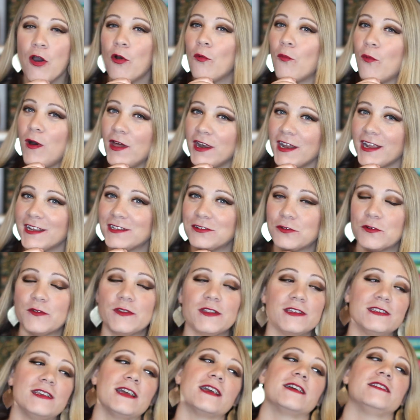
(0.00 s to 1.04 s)
why not do it
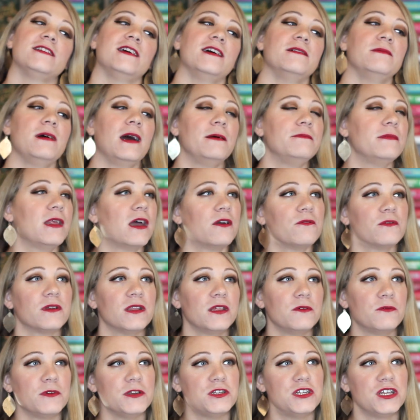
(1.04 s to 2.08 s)
for the second time? I'm not
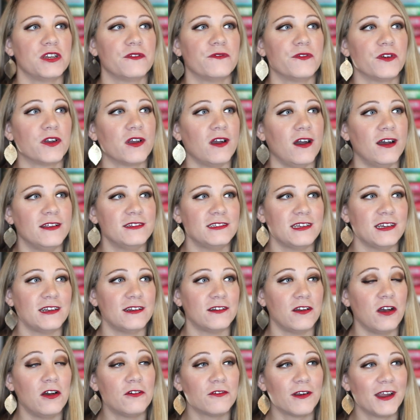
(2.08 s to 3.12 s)
really reaching for content
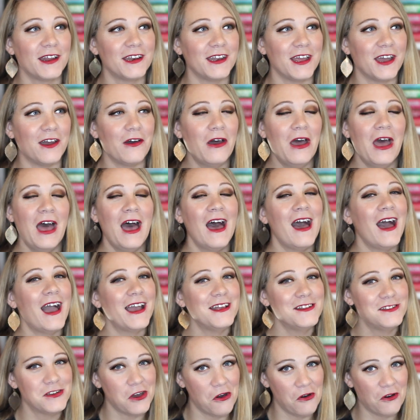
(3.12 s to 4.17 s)
at all right now.
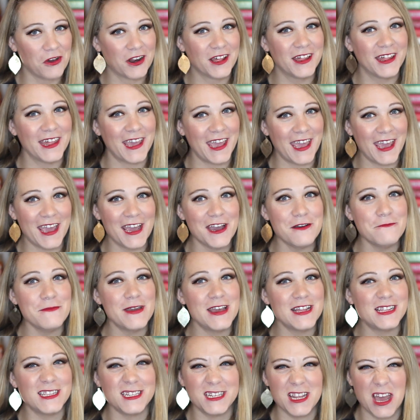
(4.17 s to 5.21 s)
I totally am.
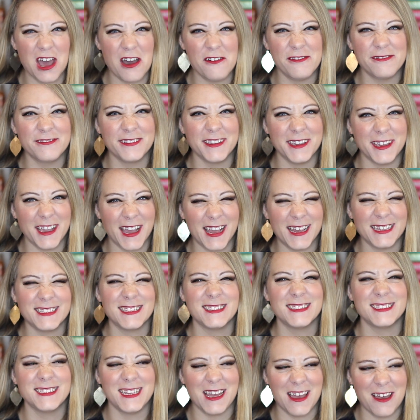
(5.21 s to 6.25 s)
It's tough. Yes,
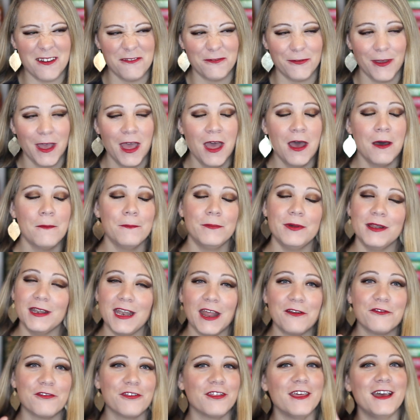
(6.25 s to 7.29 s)
it's tough. But
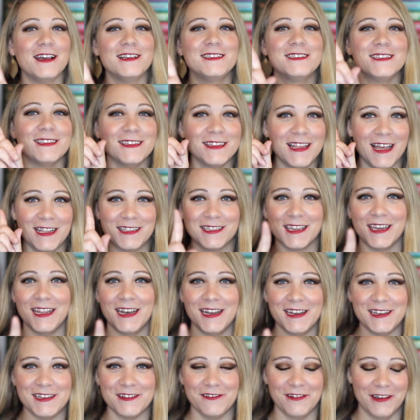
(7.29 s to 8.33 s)
nevertheless, let's
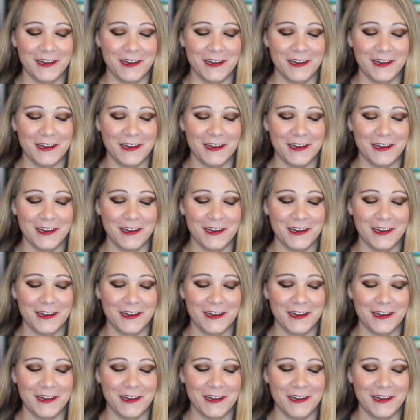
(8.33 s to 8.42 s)
get into